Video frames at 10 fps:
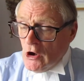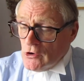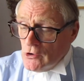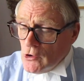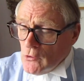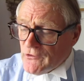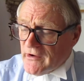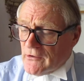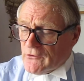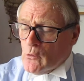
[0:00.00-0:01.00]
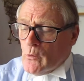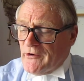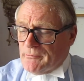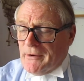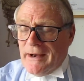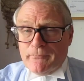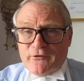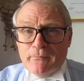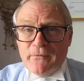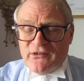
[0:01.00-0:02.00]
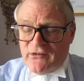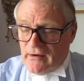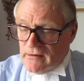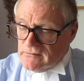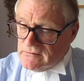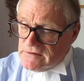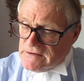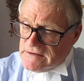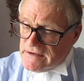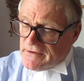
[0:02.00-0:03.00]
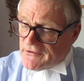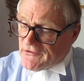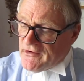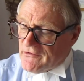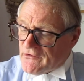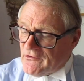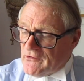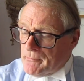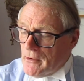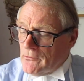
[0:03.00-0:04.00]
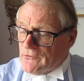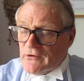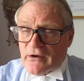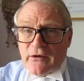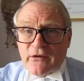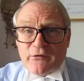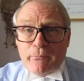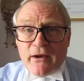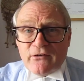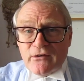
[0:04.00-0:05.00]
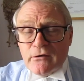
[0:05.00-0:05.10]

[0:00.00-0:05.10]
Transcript: Losing is always perhaps a missing, in a sense, I suppose, an unexpected